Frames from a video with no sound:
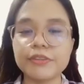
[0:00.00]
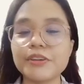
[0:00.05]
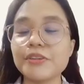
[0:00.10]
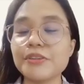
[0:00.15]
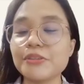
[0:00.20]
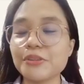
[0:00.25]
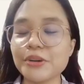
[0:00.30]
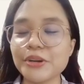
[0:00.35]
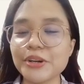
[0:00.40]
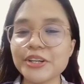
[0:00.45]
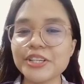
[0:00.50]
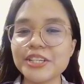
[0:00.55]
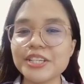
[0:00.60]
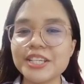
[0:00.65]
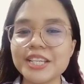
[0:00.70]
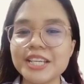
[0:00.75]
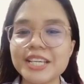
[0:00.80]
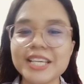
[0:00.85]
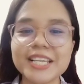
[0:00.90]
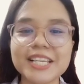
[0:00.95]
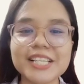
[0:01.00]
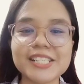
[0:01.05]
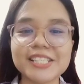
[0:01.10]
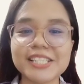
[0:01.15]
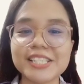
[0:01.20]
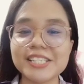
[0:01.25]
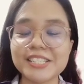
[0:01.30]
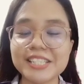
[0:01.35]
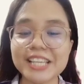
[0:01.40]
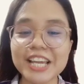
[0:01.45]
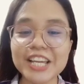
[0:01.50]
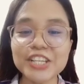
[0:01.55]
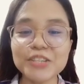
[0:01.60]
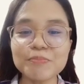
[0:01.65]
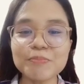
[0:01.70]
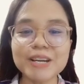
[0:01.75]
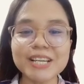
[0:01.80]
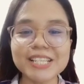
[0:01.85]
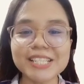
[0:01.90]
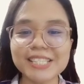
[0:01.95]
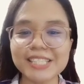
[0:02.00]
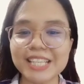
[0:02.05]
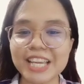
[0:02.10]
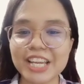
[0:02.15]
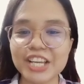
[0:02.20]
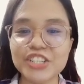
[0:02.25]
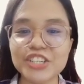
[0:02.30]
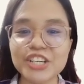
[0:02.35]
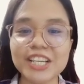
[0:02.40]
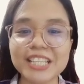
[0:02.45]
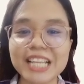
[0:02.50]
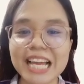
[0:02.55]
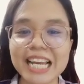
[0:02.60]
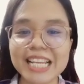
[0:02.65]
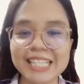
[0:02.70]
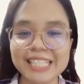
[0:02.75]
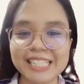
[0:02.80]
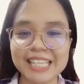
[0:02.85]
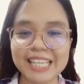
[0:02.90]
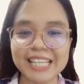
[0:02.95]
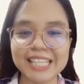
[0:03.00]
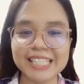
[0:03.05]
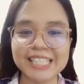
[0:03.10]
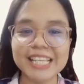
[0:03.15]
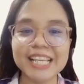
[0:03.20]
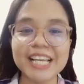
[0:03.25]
third is the stage-by-stage analysis